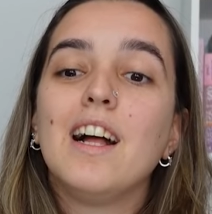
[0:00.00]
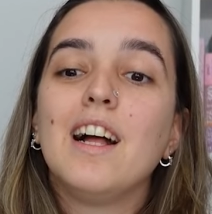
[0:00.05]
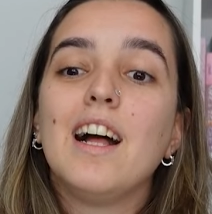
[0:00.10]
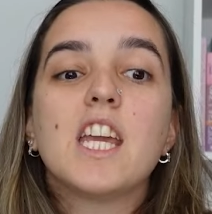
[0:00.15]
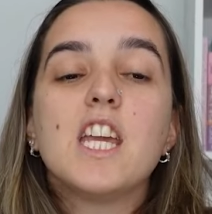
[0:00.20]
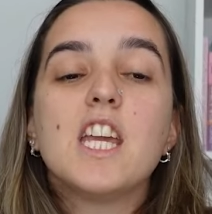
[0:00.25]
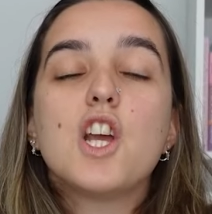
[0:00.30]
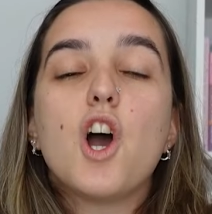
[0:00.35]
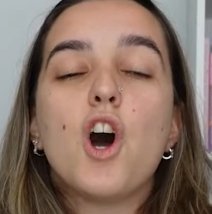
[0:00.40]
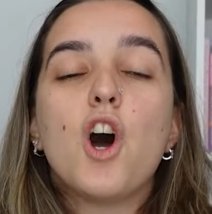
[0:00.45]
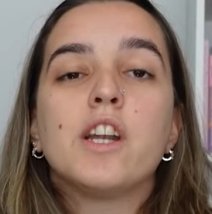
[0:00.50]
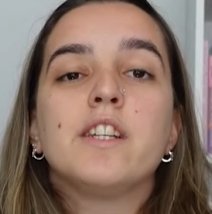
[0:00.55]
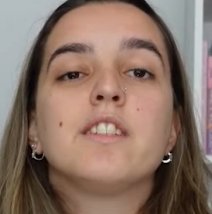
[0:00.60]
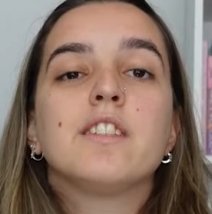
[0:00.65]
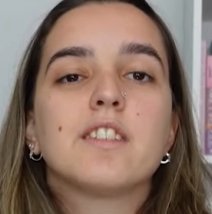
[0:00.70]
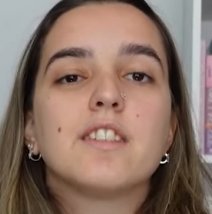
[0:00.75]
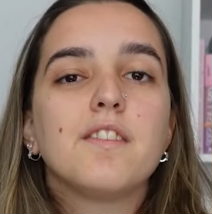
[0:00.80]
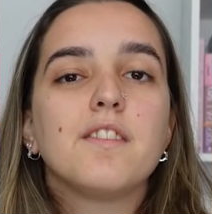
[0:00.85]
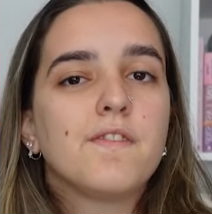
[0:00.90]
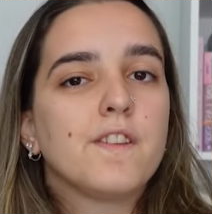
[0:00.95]
he
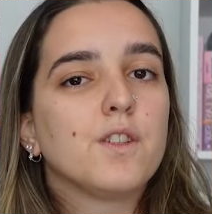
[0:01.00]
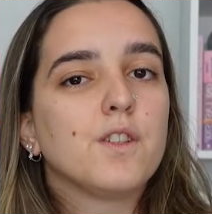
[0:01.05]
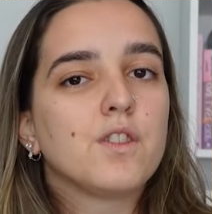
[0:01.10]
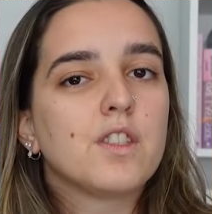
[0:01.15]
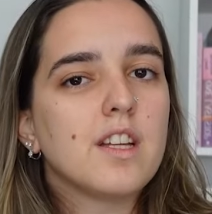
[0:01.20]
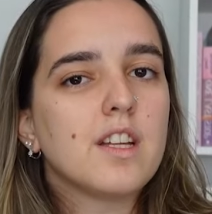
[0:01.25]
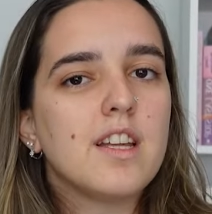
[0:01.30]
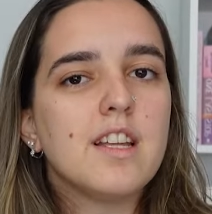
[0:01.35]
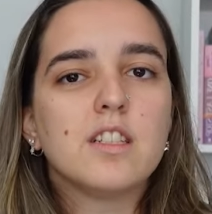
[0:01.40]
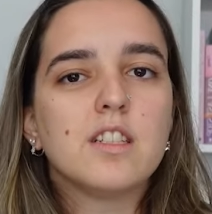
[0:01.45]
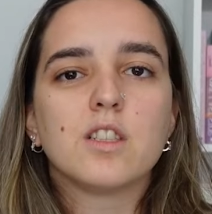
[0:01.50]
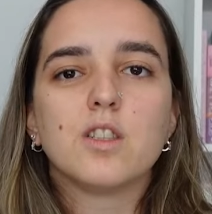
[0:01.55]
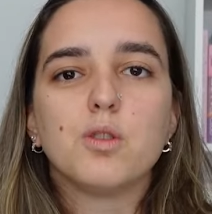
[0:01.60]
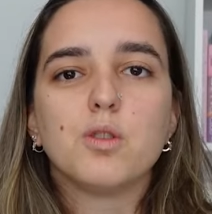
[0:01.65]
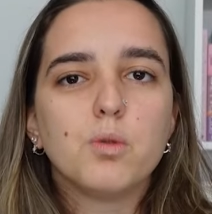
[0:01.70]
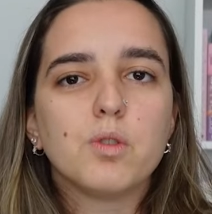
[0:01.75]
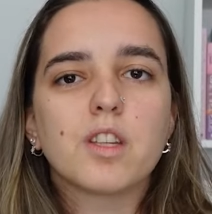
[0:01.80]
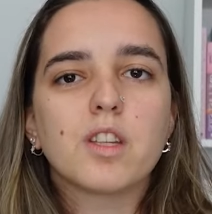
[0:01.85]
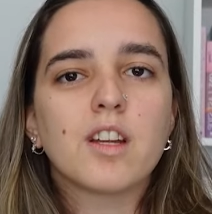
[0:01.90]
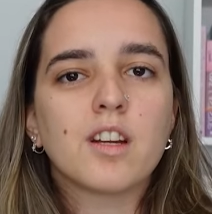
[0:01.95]
honestly feels like he's
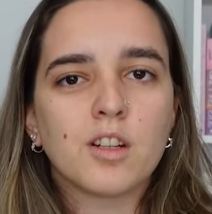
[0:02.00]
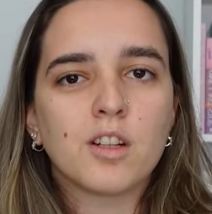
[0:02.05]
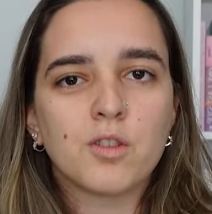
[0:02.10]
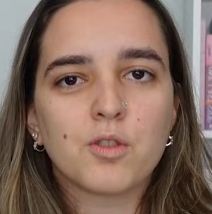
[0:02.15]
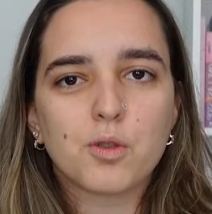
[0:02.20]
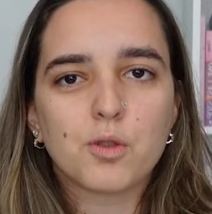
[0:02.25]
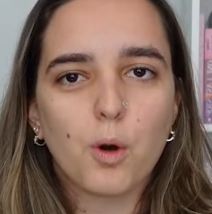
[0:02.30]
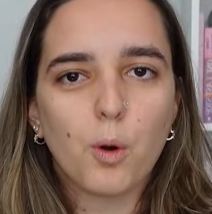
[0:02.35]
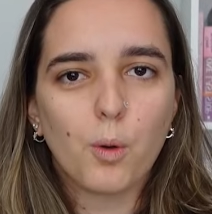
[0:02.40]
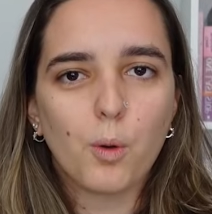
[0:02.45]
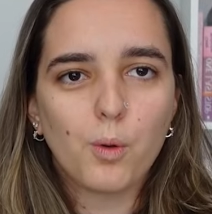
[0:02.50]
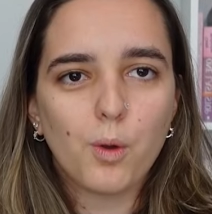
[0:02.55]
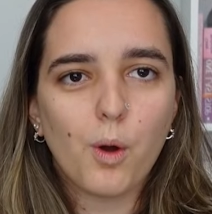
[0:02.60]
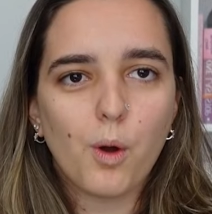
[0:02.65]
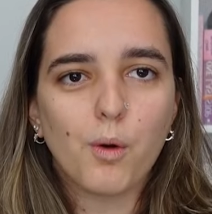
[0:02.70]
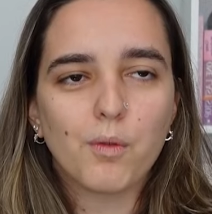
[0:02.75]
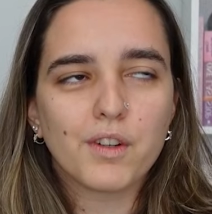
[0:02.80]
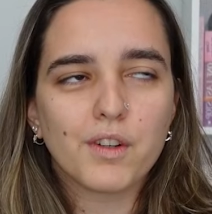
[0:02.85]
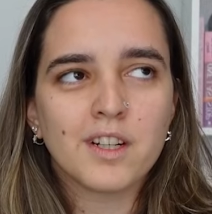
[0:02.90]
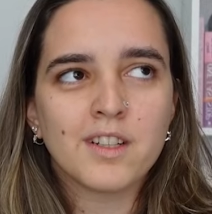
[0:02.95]
losing control
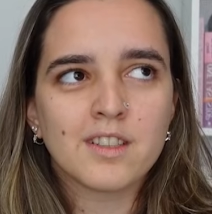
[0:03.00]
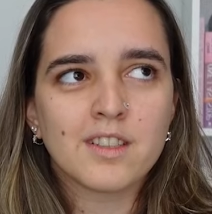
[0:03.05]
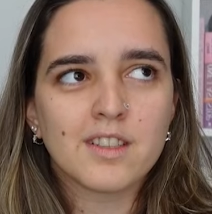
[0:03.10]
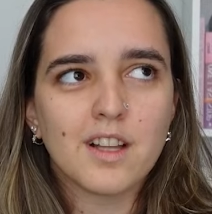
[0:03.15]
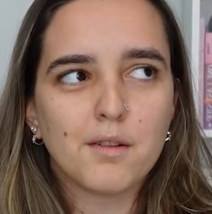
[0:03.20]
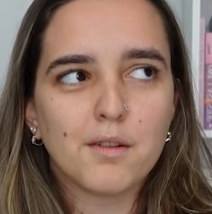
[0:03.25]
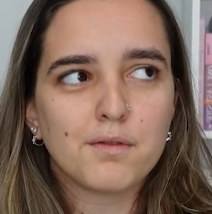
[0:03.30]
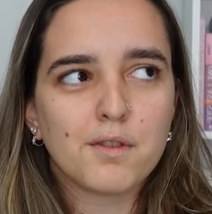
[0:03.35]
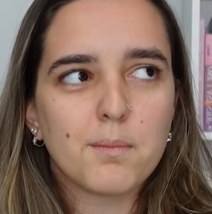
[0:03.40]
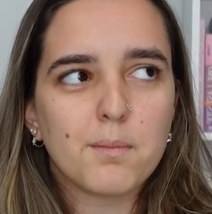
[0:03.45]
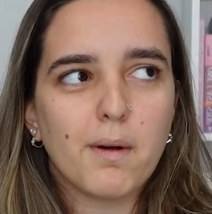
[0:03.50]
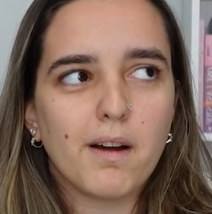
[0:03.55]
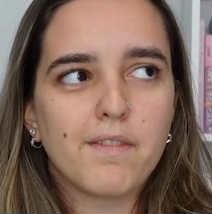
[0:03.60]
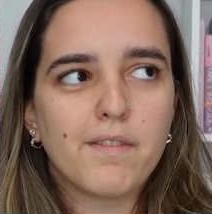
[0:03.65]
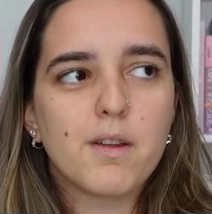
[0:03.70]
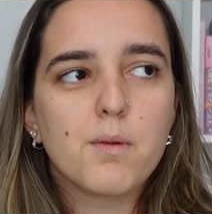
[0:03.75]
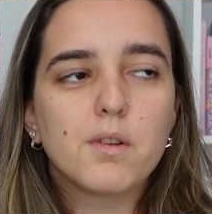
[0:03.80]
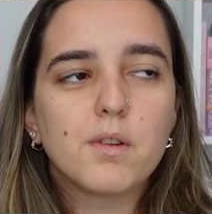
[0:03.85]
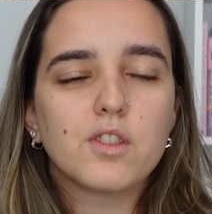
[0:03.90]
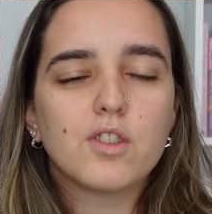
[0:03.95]
over his love for
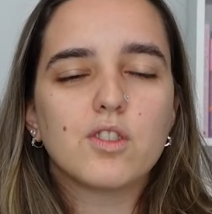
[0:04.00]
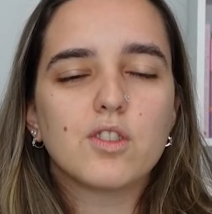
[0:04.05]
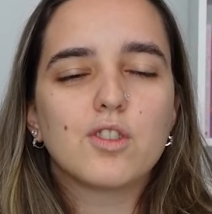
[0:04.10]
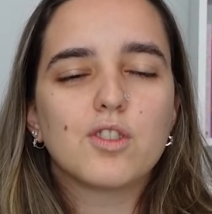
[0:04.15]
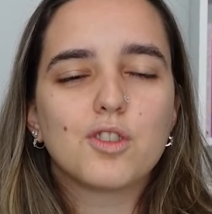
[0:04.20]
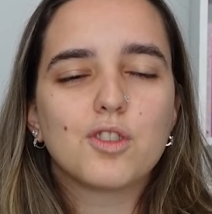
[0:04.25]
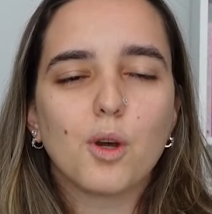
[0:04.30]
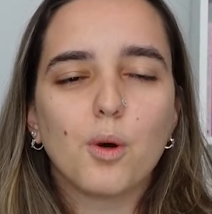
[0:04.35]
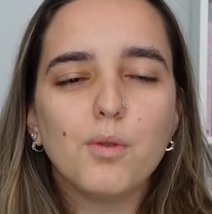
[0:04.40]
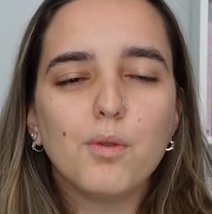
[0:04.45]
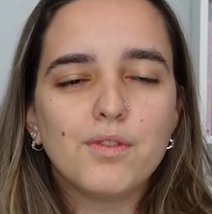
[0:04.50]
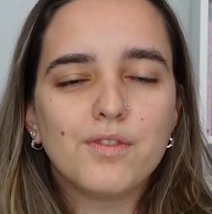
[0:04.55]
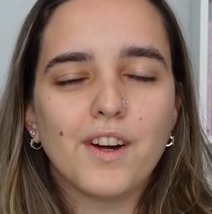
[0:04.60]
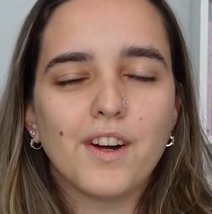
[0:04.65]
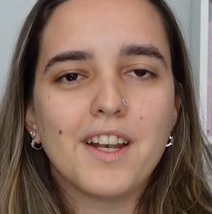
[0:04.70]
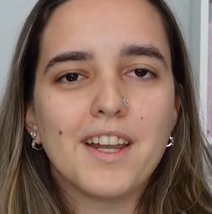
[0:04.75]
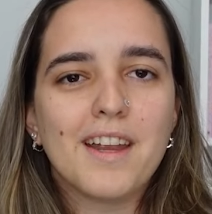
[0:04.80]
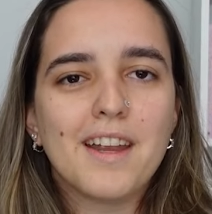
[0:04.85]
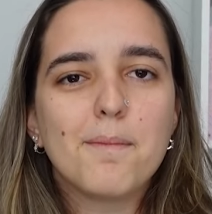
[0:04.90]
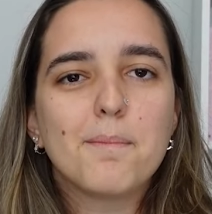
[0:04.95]
Buffy, which is so
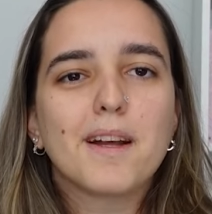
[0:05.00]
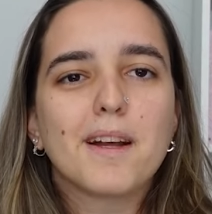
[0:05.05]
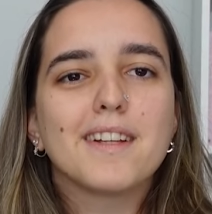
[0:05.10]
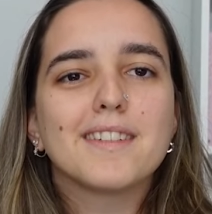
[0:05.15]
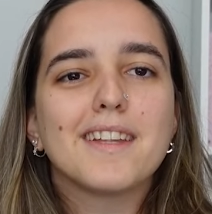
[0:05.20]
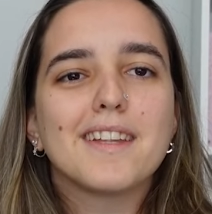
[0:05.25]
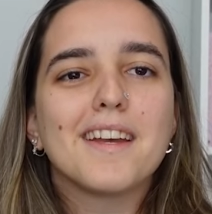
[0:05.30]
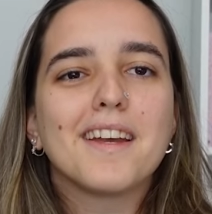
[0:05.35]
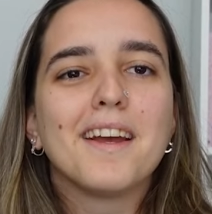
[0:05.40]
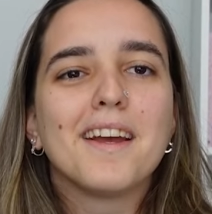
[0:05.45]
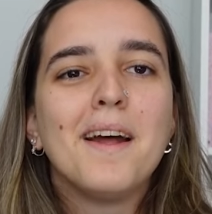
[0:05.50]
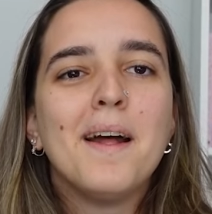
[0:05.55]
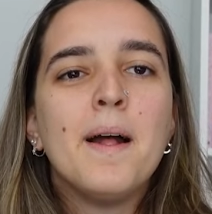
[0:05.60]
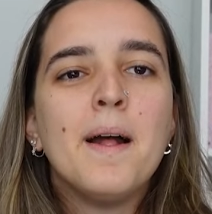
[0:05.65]
funny because like,